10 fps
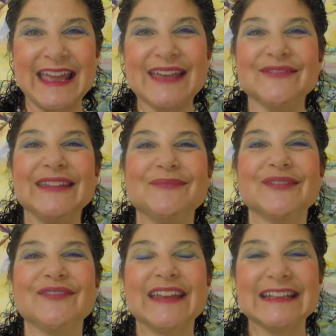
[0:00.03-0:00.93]
David
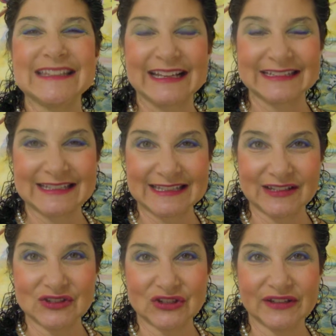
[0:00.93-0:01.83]
Prophetic Dance
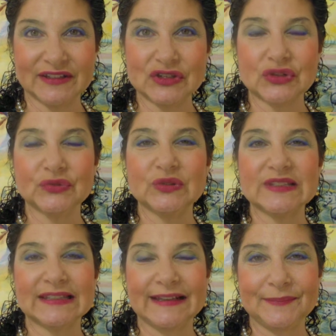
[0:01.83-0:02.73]
Center in
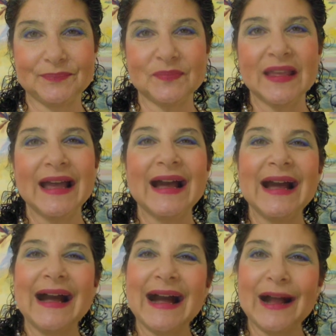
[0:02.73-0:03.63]
Jerusalem.
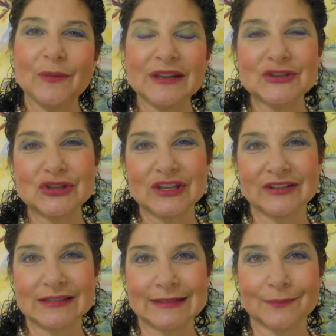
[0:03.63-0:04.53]
I want to
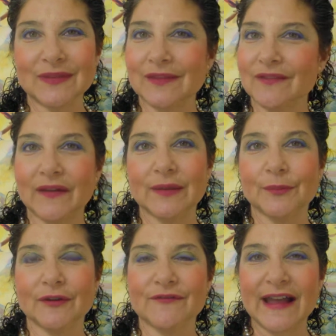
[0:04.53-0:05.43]
share something very
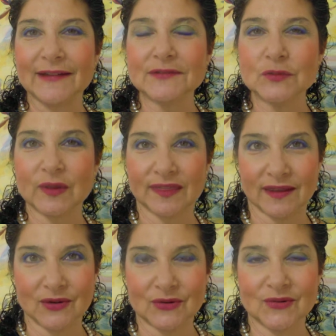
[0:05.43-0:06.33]
profound with
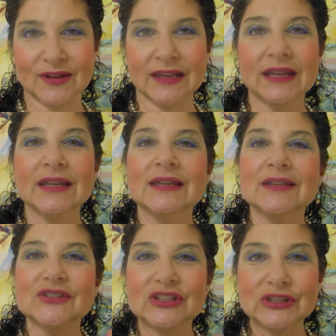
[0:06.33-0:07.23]
you.
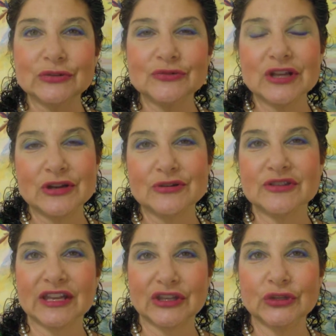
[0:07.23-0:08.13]
Do you know
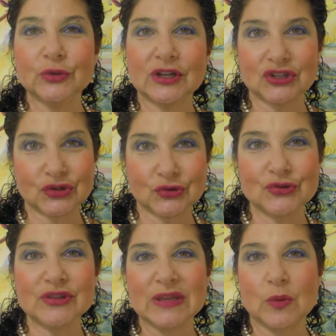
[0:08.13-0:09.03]
that you are
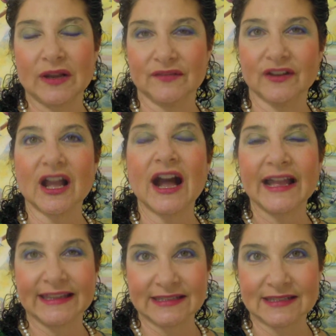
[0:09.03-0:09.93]
truly one of a
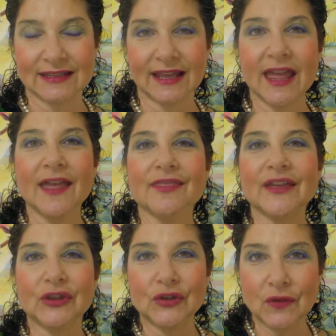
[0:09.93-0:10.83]
kind?
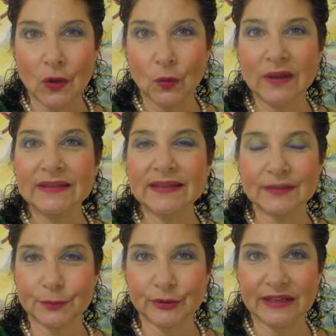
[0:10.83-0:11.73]
That no one
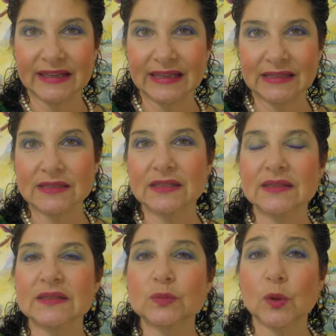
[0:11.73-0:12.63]
can bring into
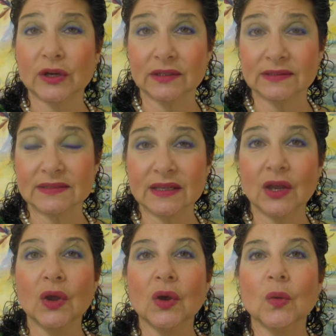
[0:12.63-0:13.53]
this world
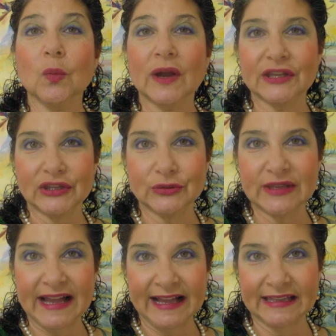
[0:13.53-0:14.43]
what you
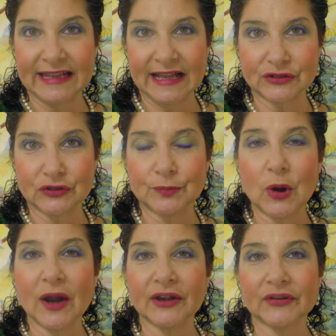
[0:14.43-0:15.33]
can as you
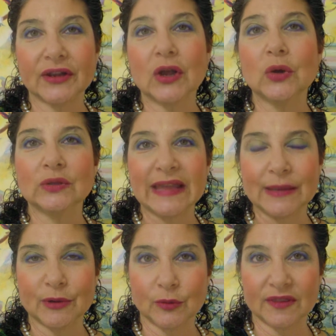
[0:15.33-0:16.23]
partner and
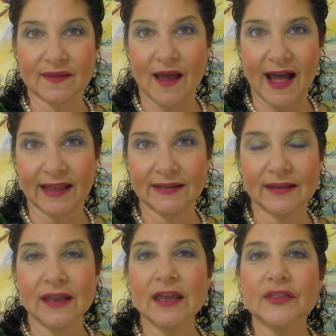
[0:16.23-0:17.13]
co-labor with God?
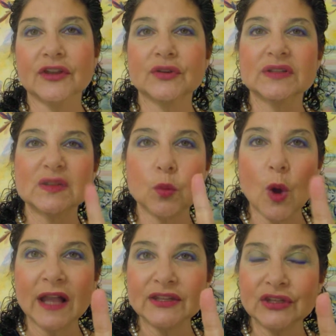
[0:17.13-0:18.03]
There is
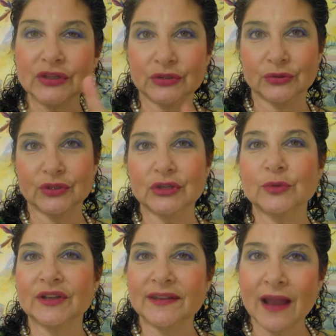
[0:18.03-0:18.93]
one you.
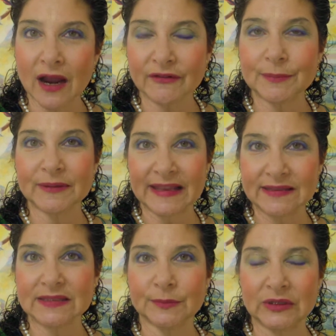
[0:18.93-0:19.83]
You are not
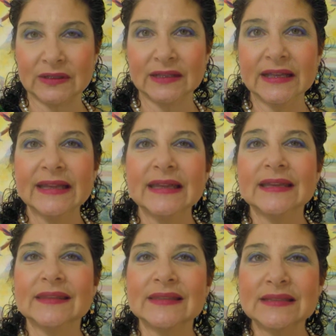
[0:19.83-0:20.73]
replaceable.
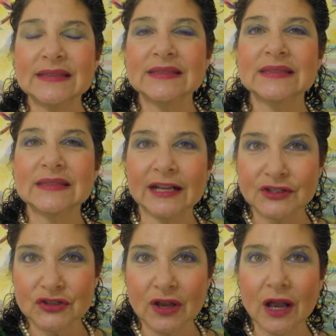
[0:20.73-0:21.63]
This is
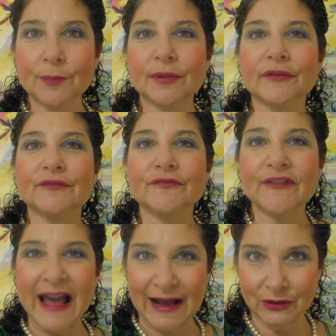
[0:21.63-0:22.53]
such a
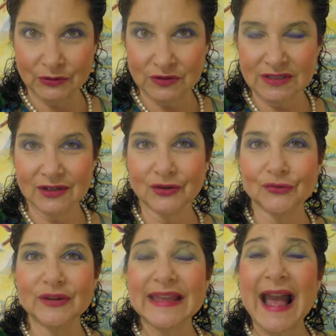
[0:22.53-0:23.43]
profound
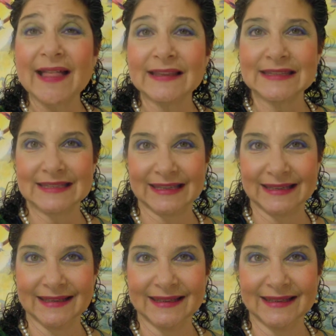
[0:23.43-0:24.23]
reality.